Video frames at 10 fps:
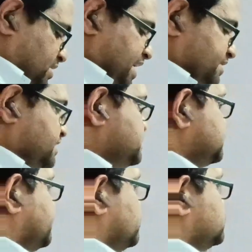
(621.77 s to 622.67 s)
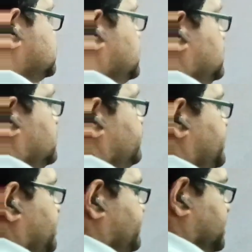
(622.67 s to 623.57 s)
like this. Suppose we
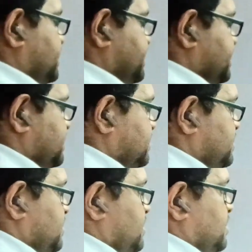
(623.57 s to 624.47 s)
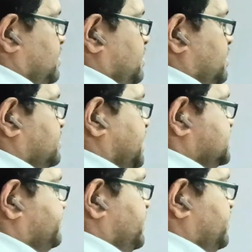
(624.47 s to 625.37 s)
have a container that
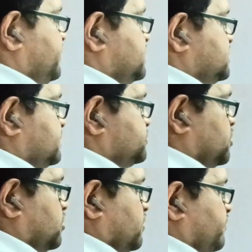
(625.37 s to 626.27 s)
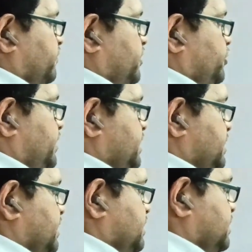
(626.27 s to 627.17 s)
is filled with some sort of fluid.
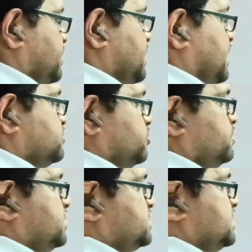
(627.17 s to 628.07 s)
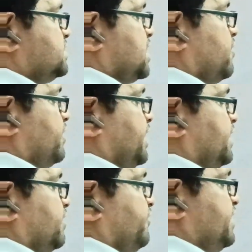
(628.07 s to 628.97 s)
So this is our
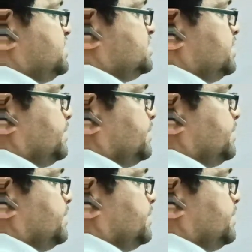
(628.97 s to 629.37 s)
interface.